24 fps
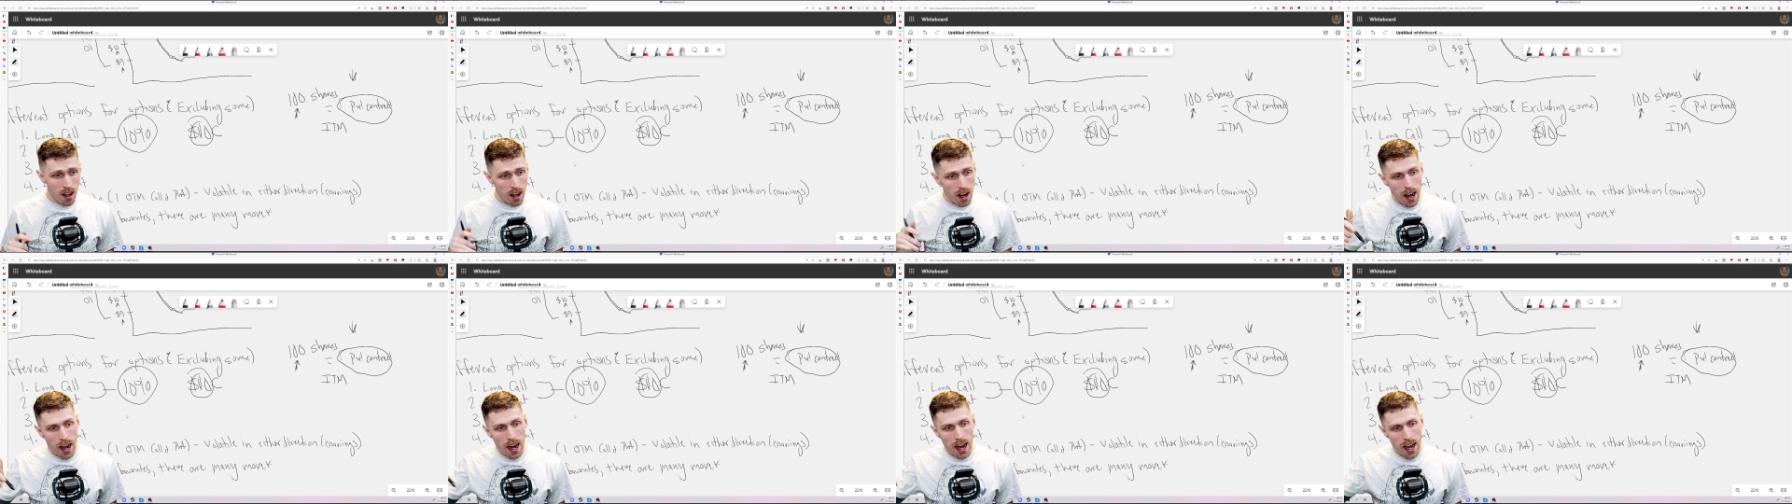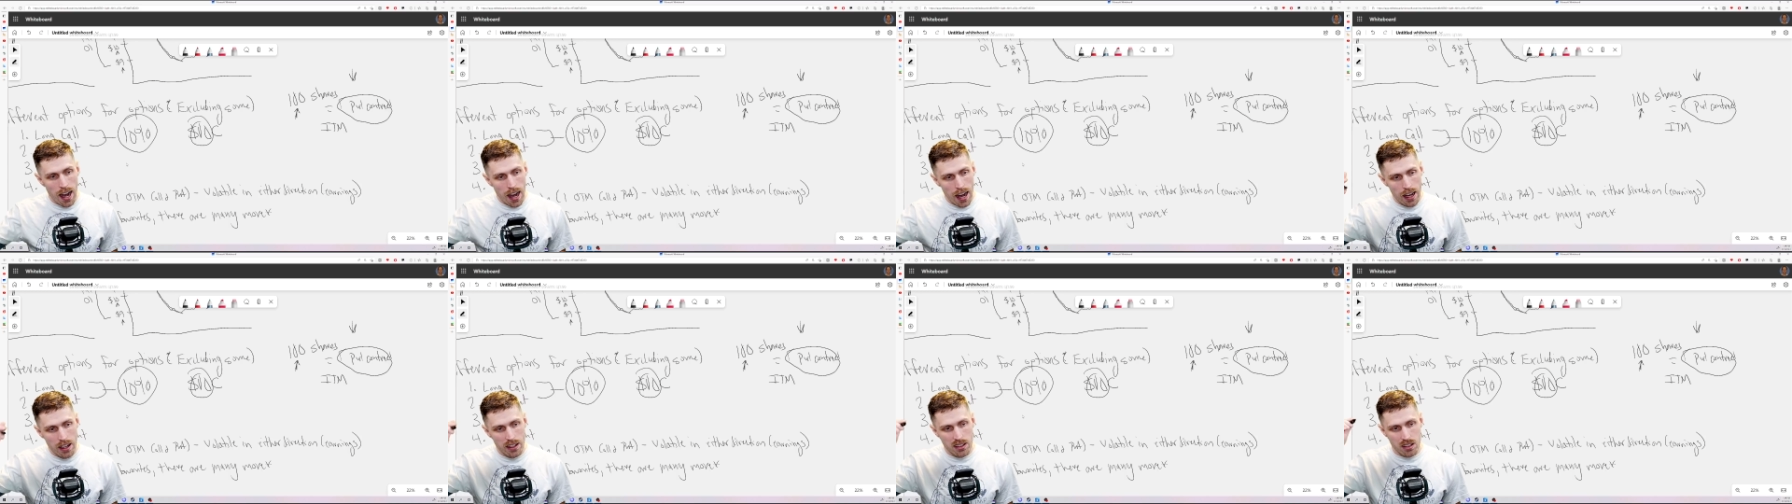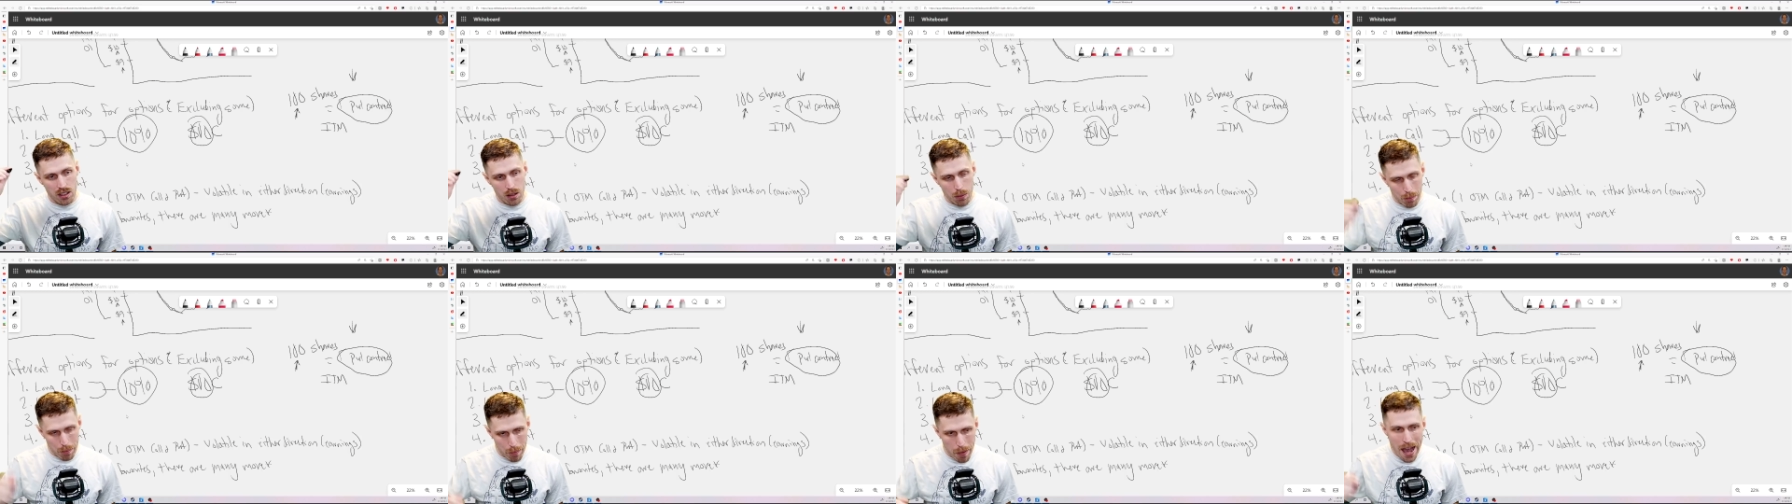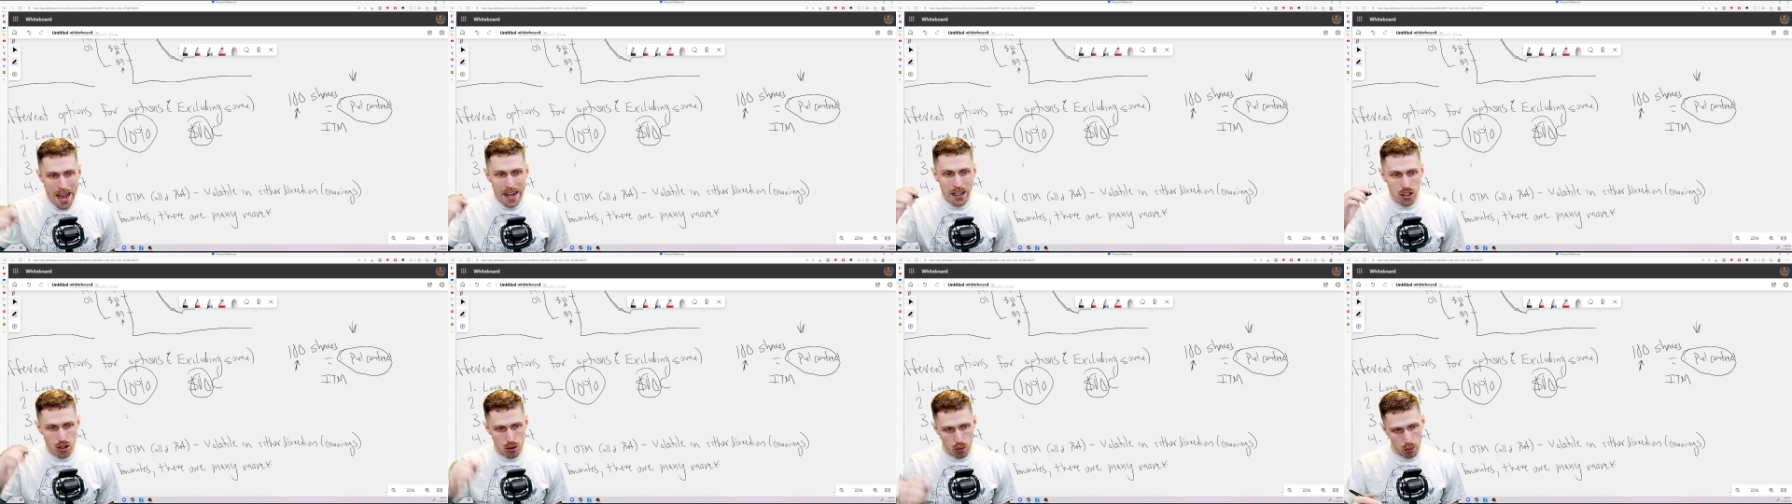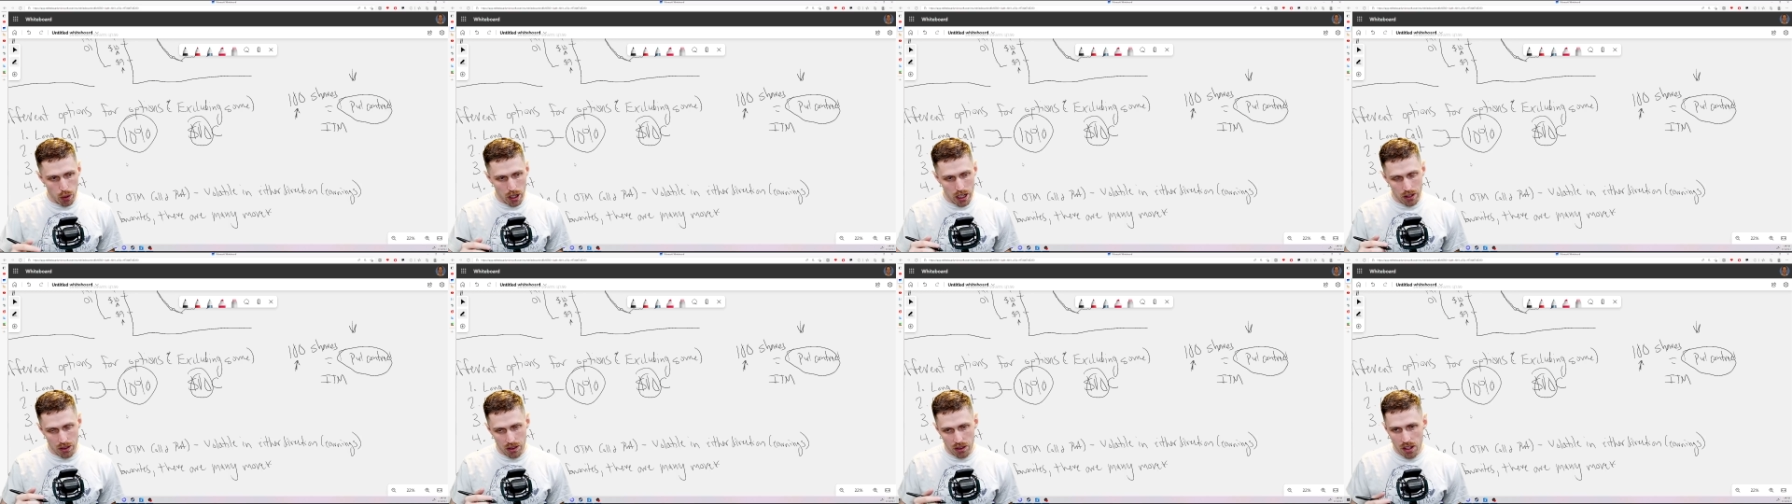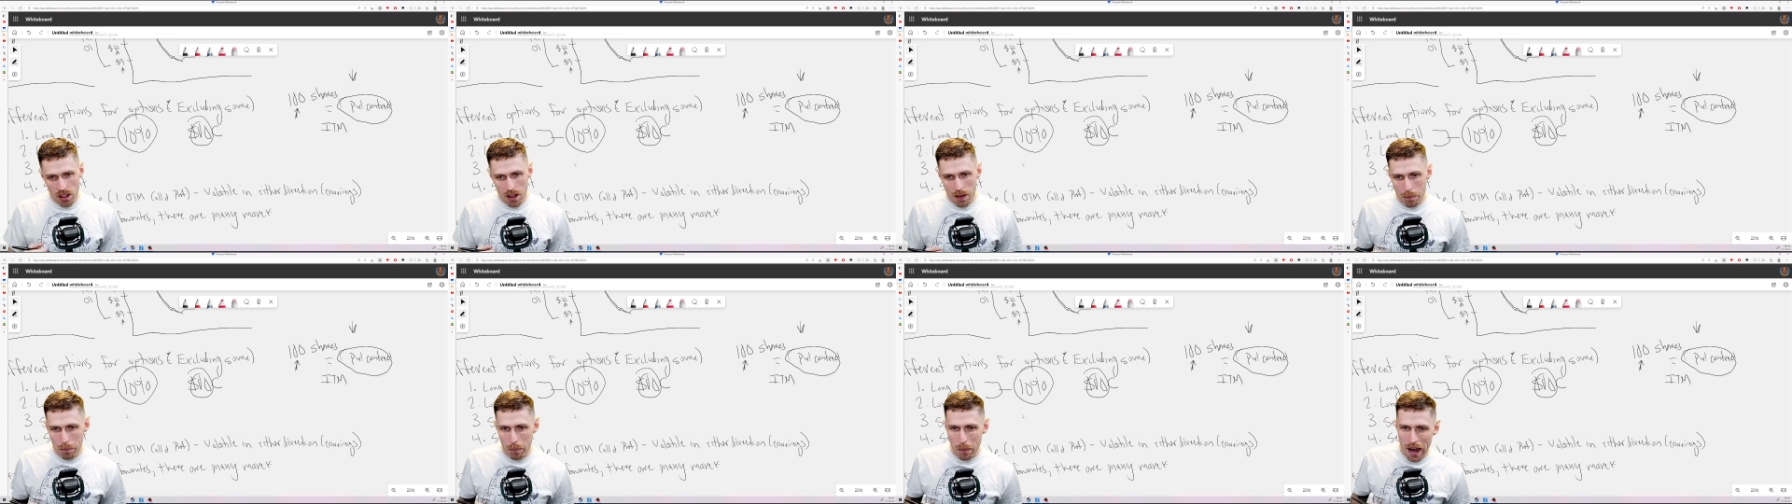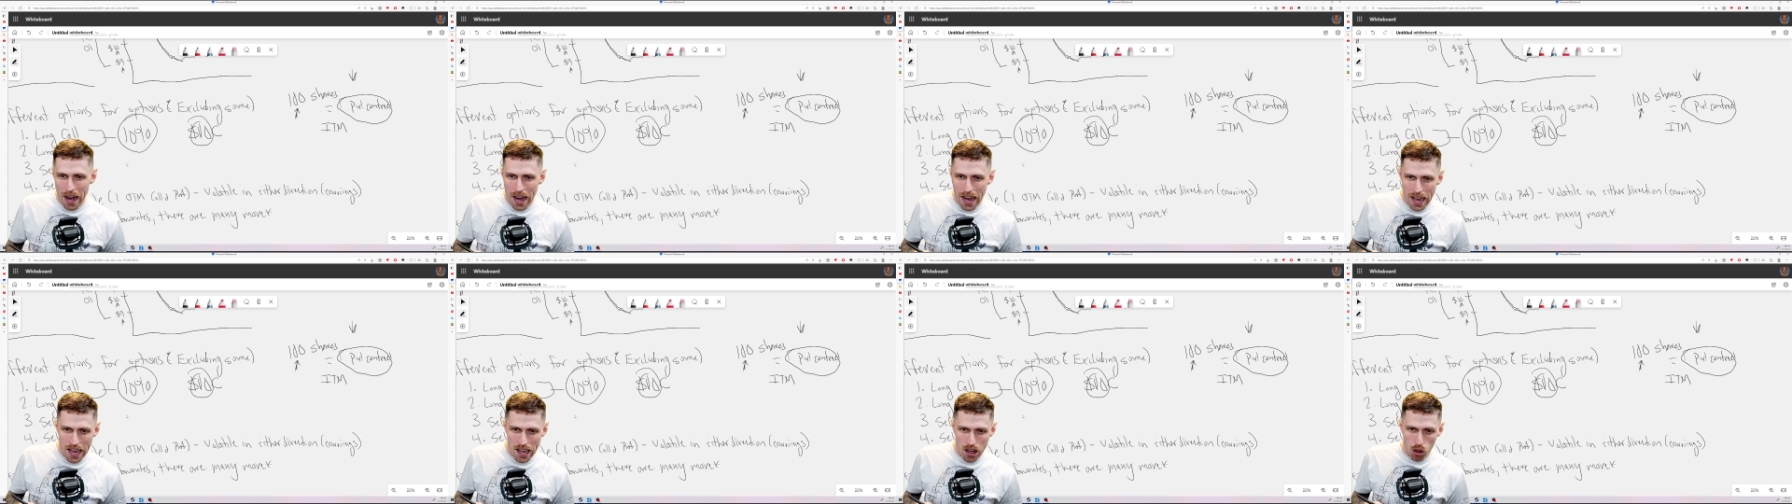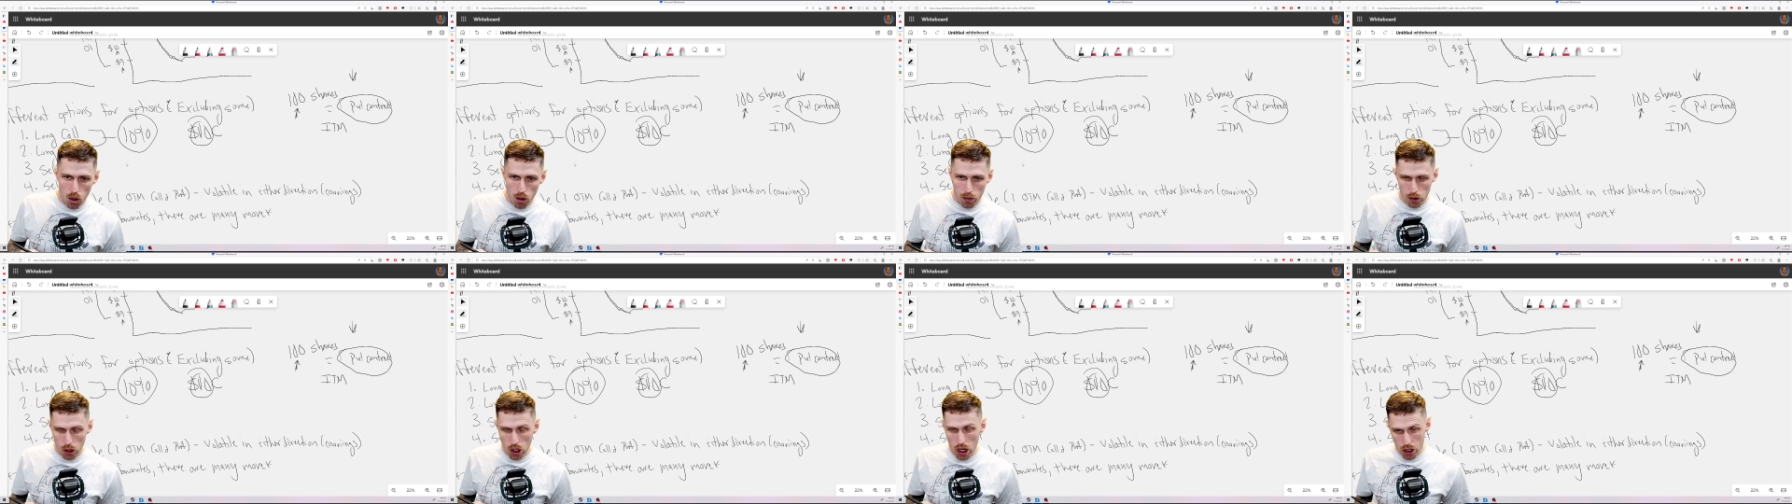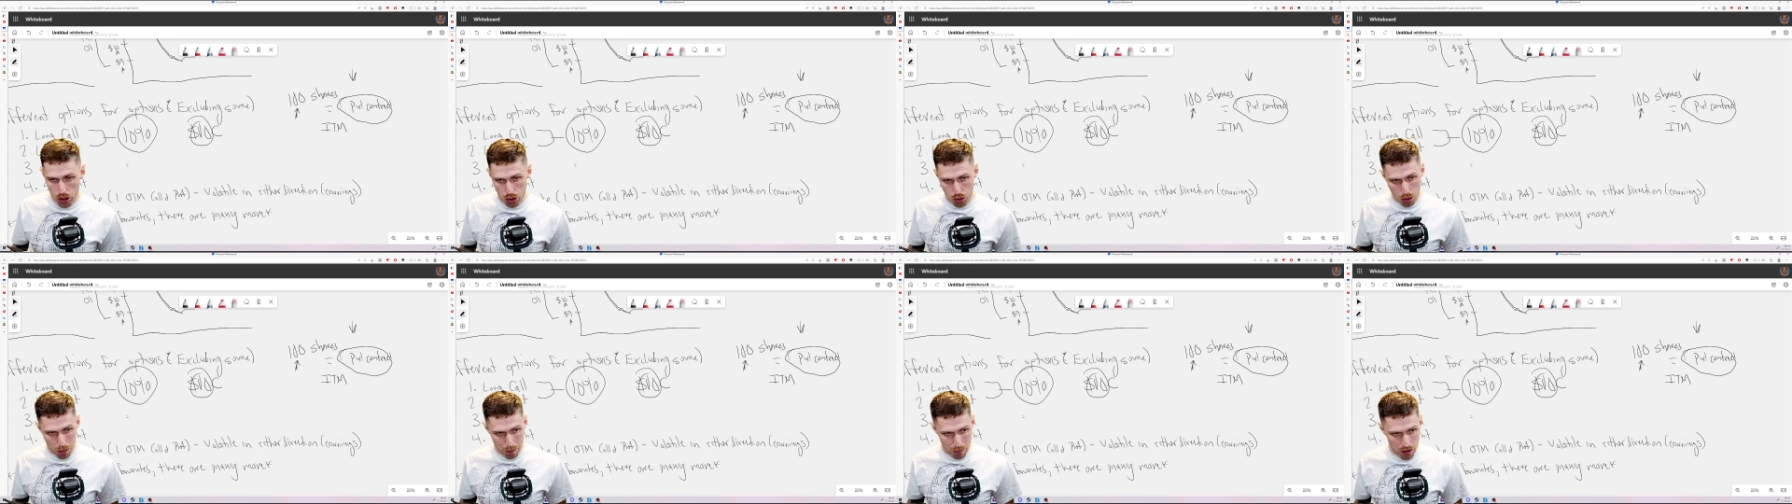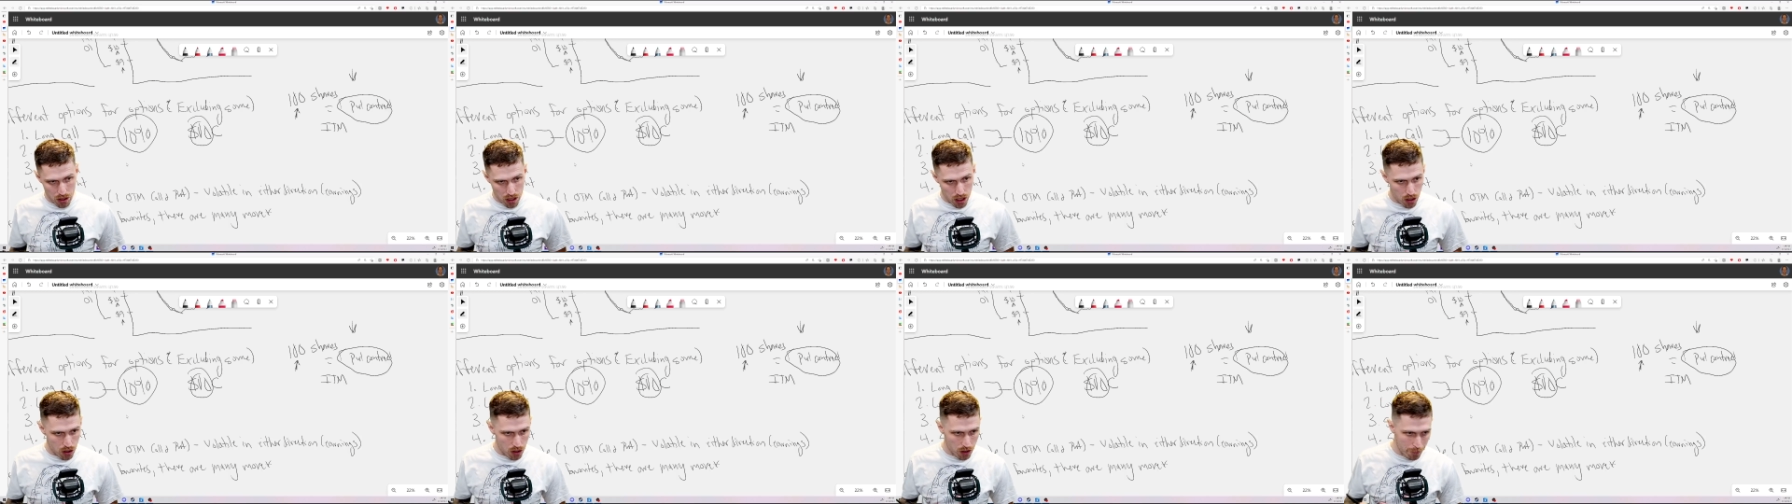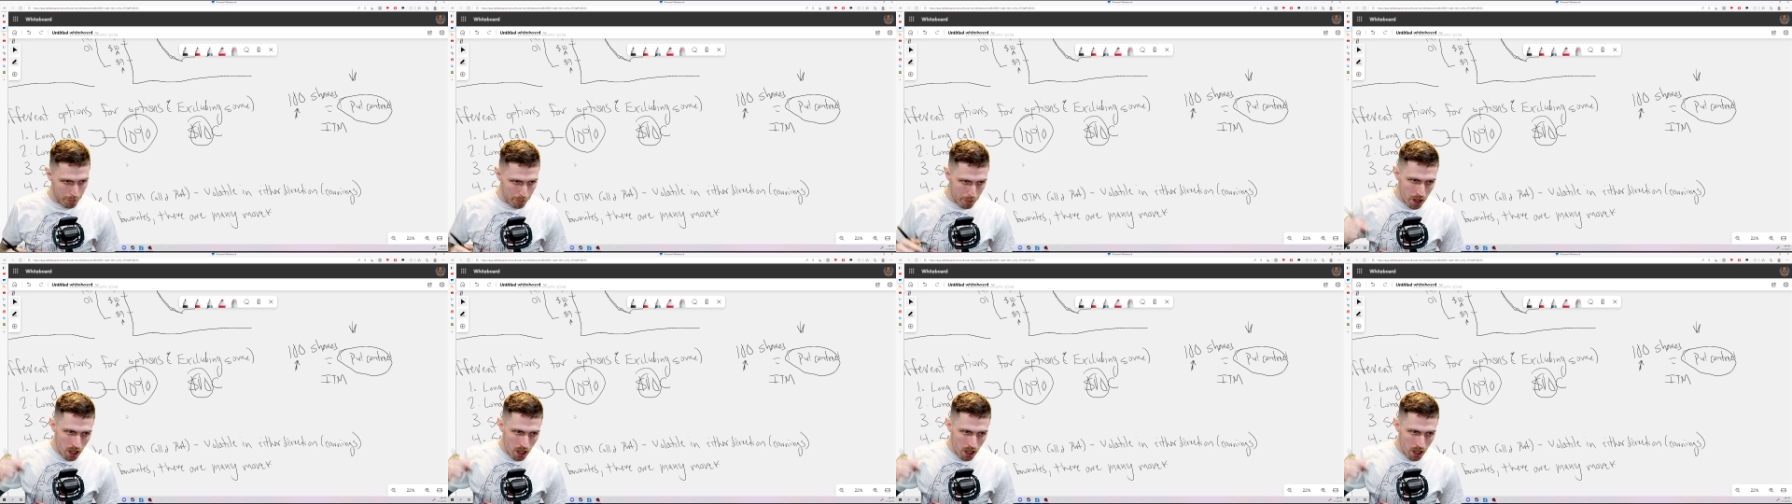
to match with my overall short position.